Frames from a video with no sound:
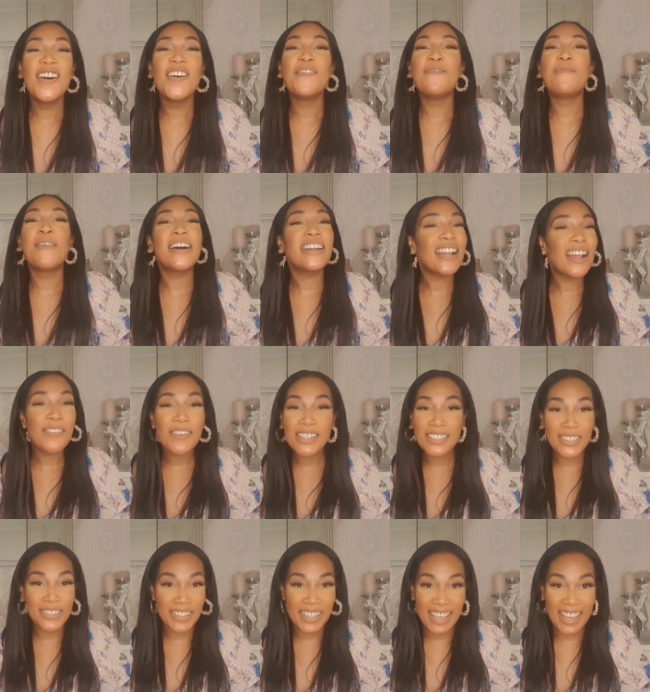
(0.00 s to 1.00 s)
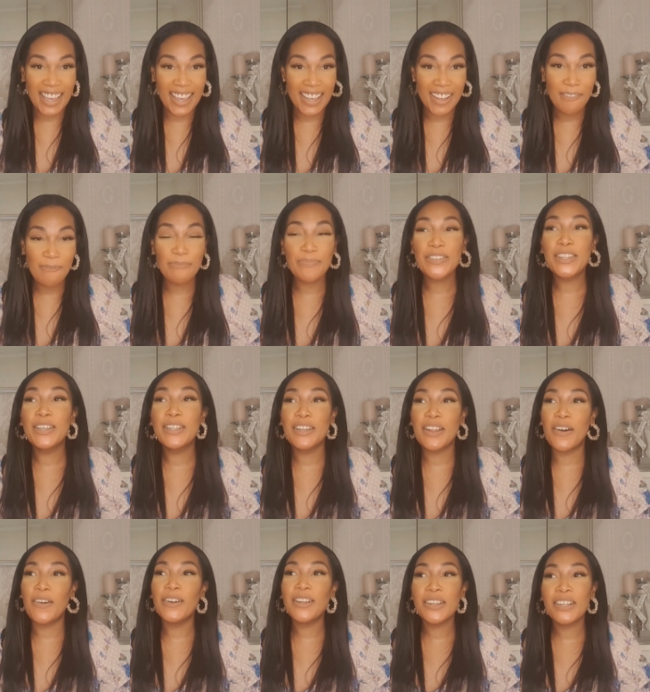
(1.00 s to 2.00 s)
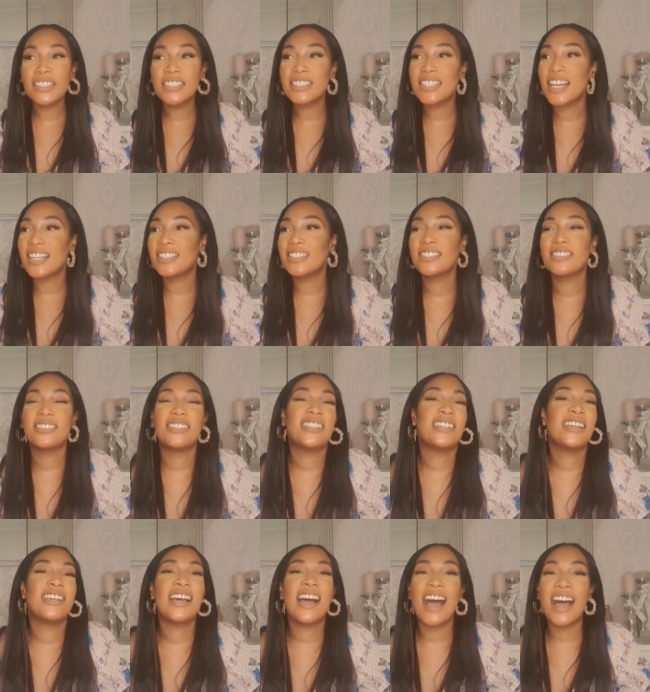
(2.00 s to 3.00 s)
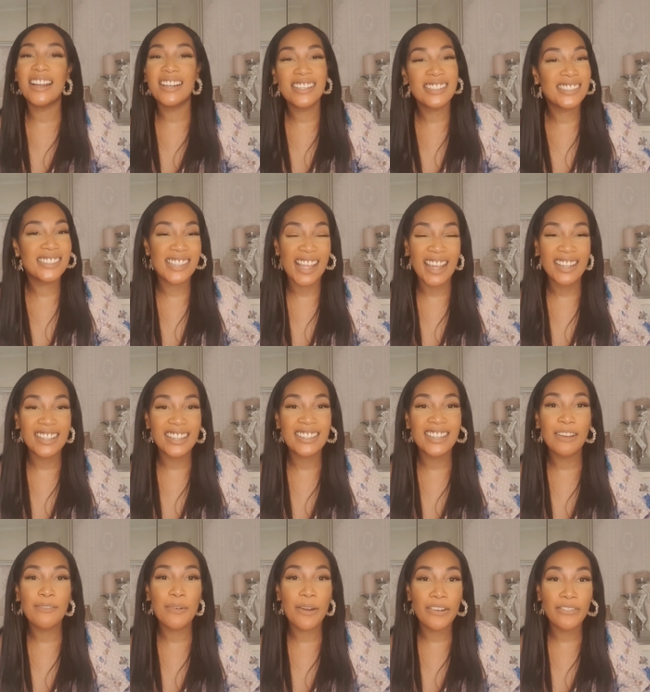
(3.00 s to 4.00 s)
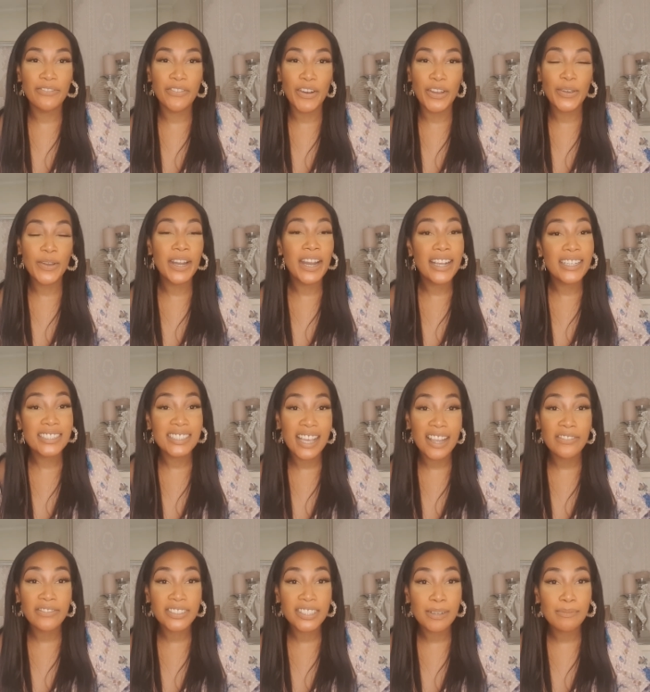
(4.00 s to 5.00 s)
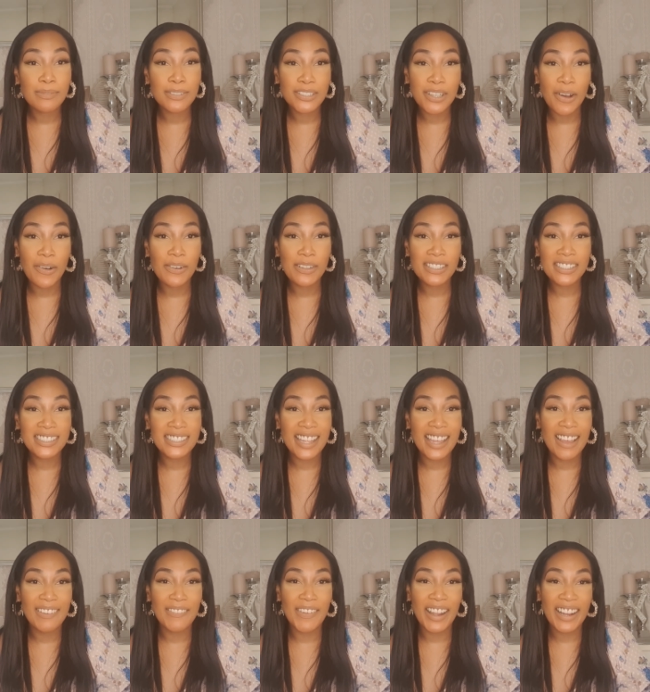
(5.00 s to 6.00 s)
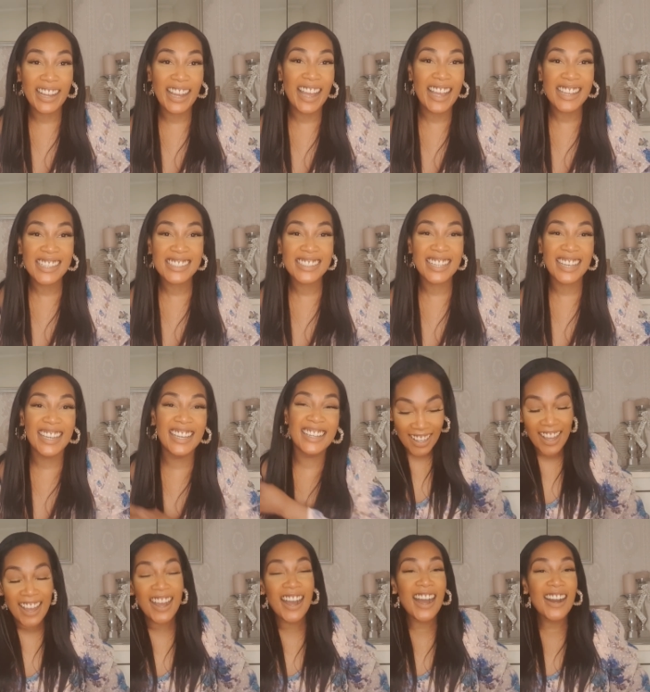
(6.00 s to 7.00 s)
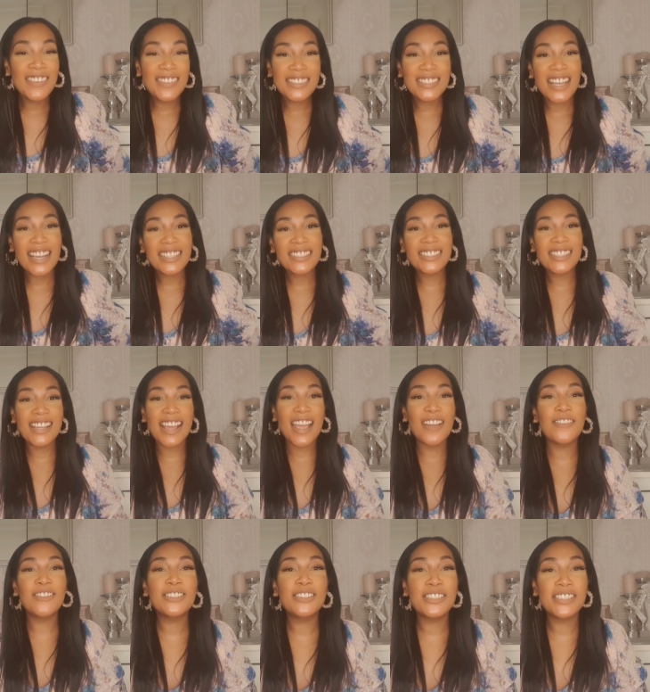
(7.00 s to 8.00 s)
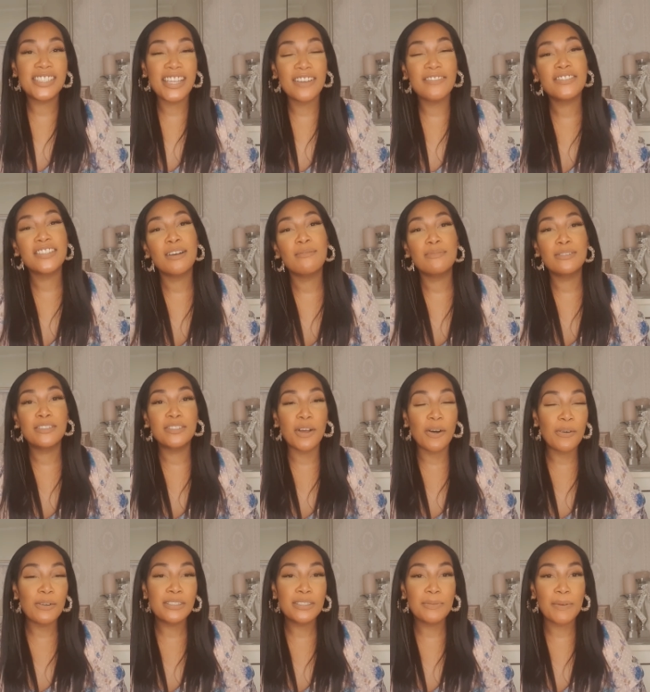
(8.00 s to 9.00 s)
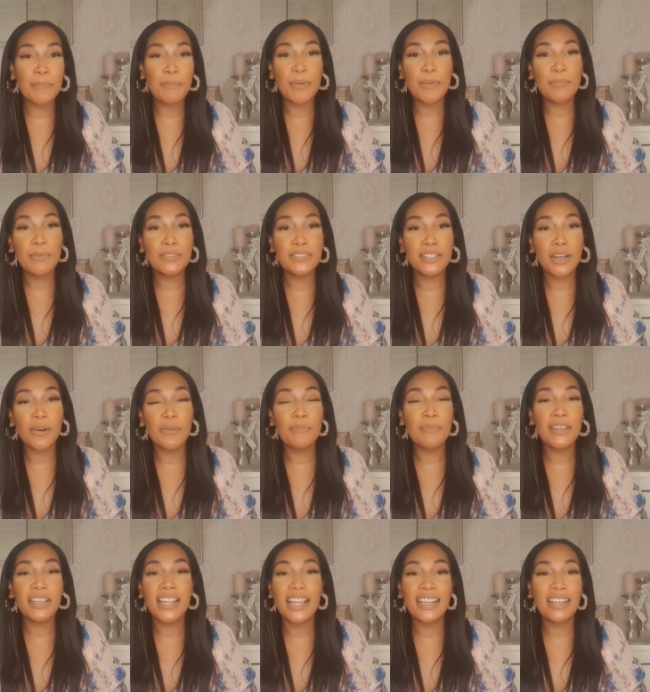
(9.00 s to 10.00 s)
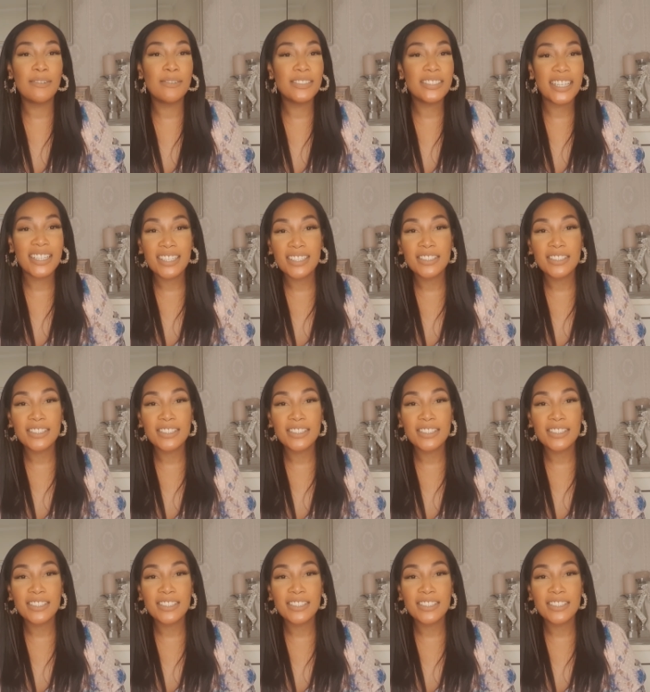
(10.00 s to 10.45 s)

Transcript: but that was okay. You know, you just had to understand that they weren't for you. And I saved some souls there, but guys, like, I was actually able to save some souls when people told me, like, I was getting